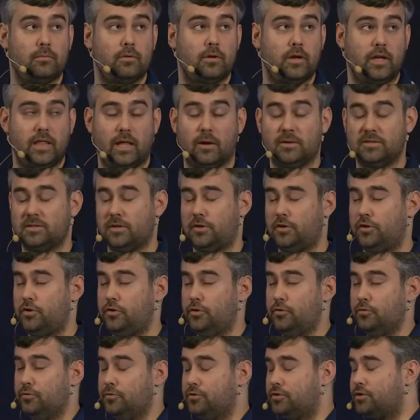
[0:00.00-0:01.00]
And that was a
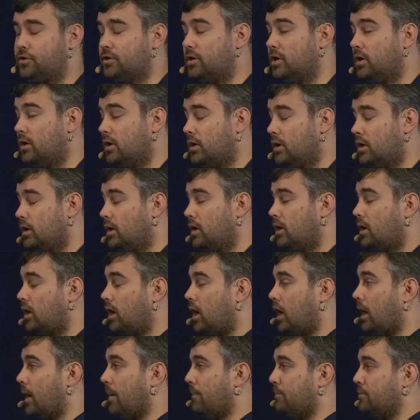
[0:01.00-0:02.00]
huge
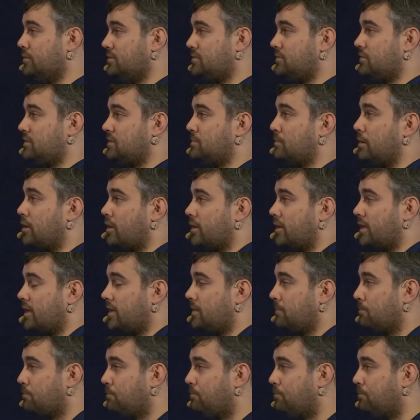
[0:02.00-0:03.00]
boost to its marketing.